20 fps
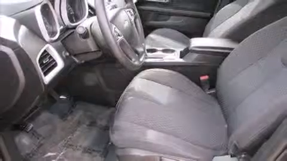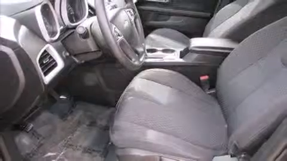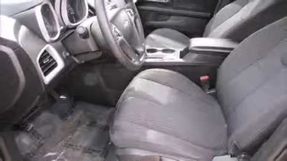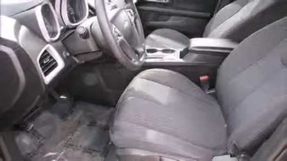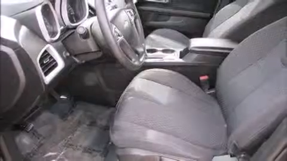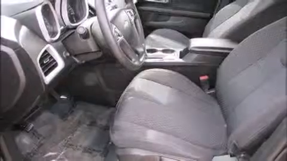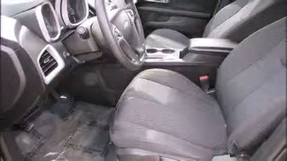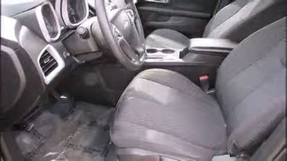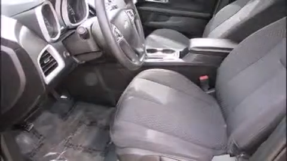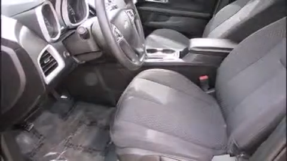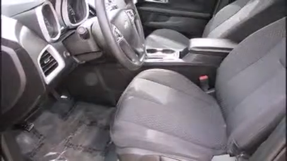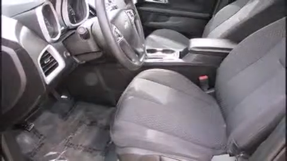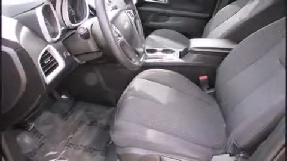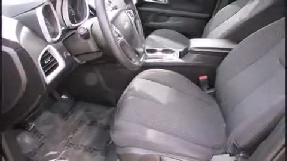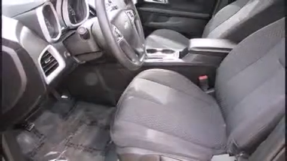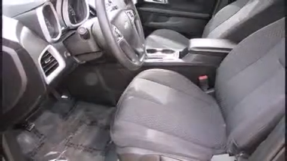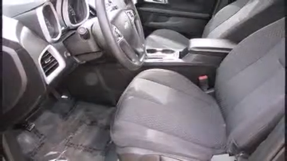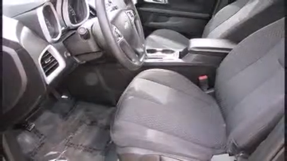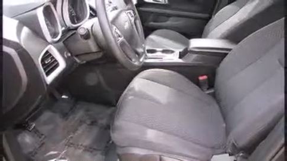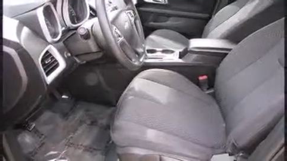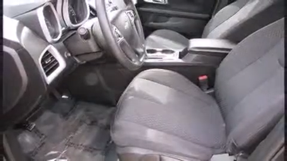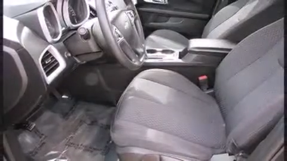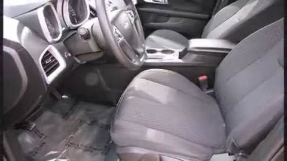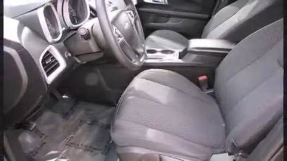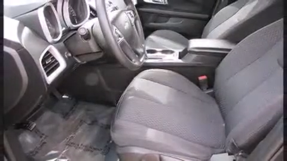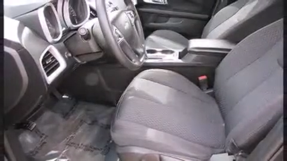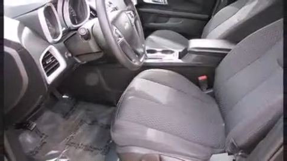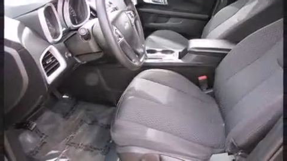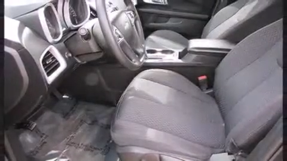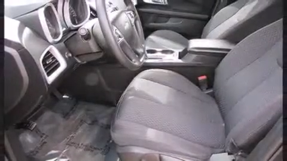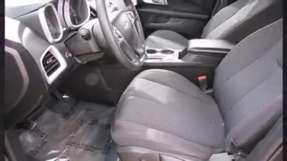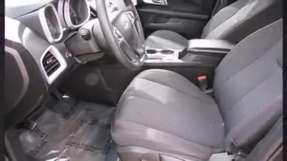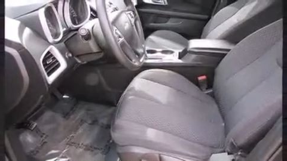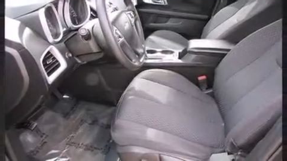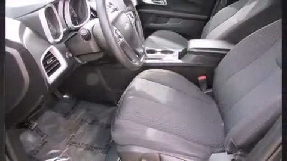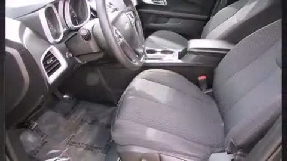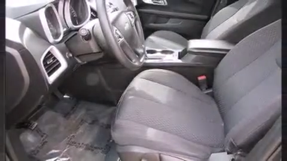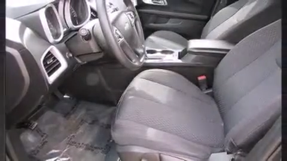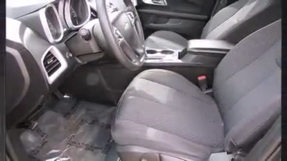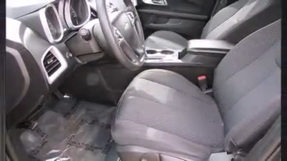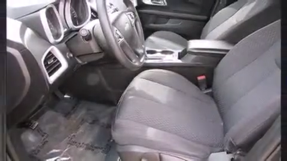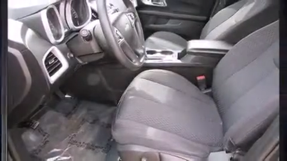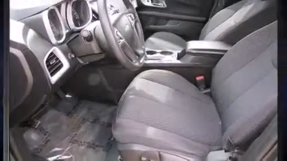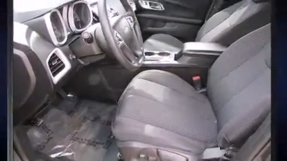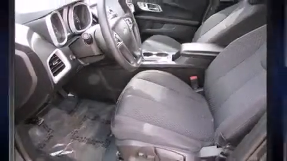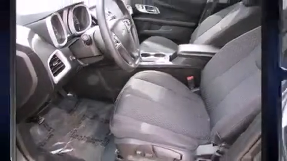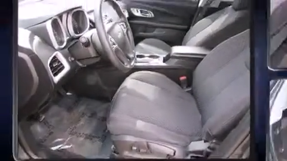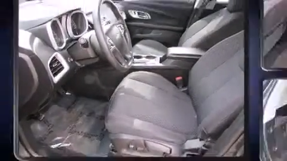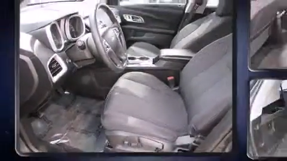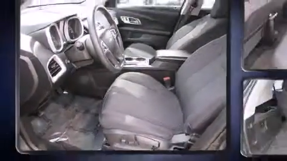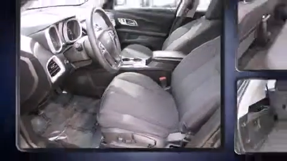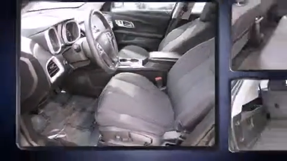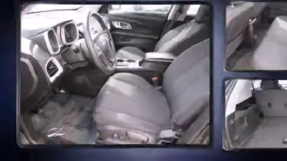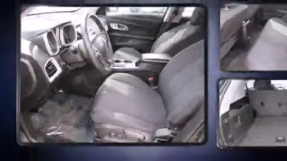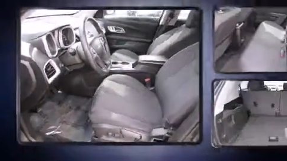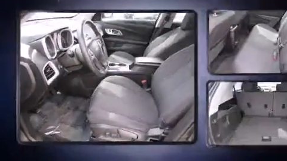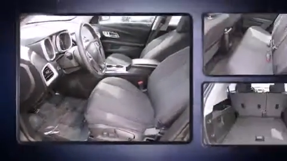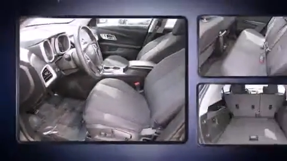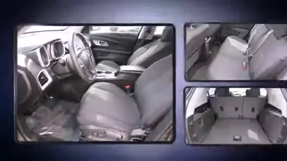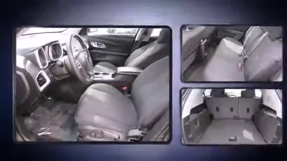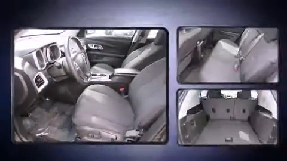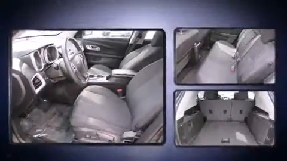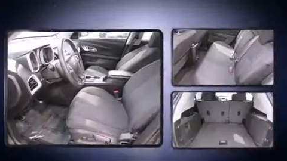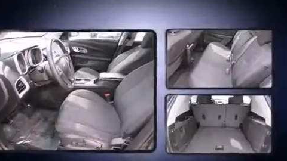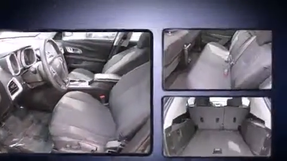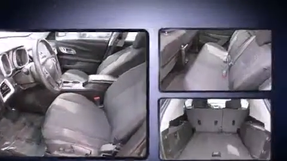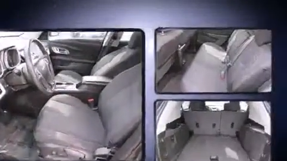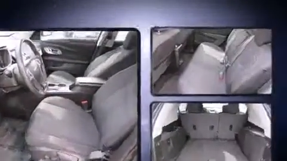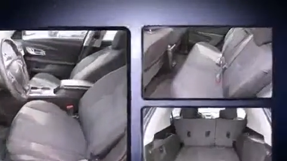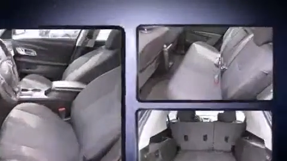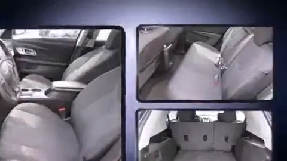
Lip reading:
Nobody's mouth can be seen.